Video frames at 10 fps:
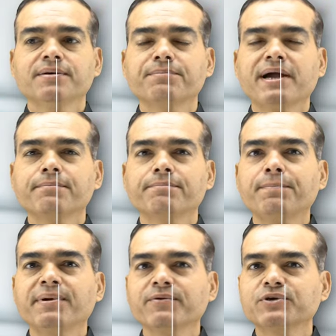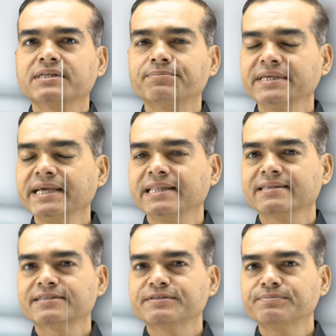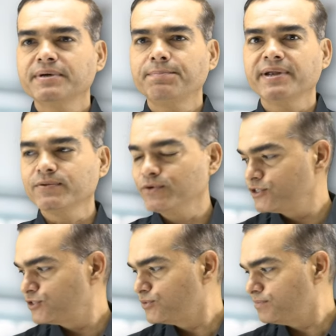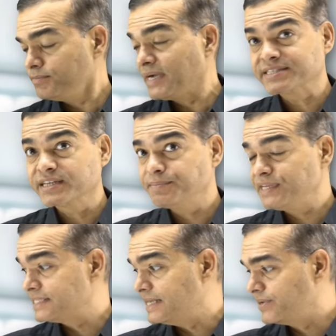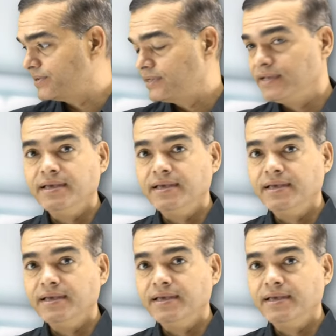My plan was something else. My script is there.